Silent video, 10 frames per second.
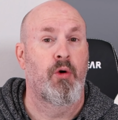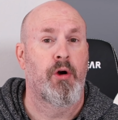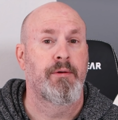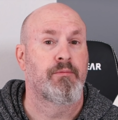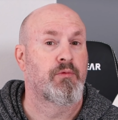
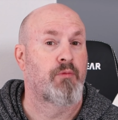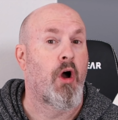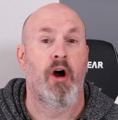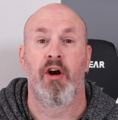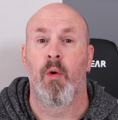or
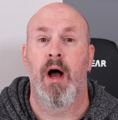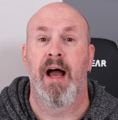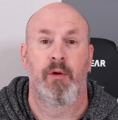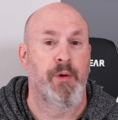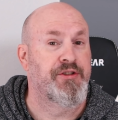
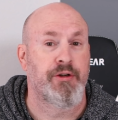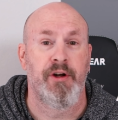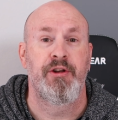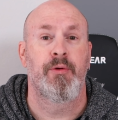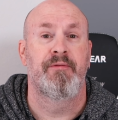ROI, return
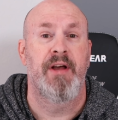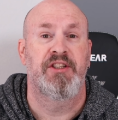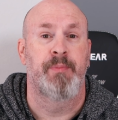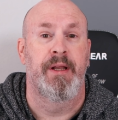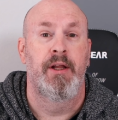on your
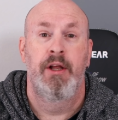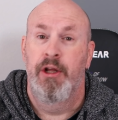investment.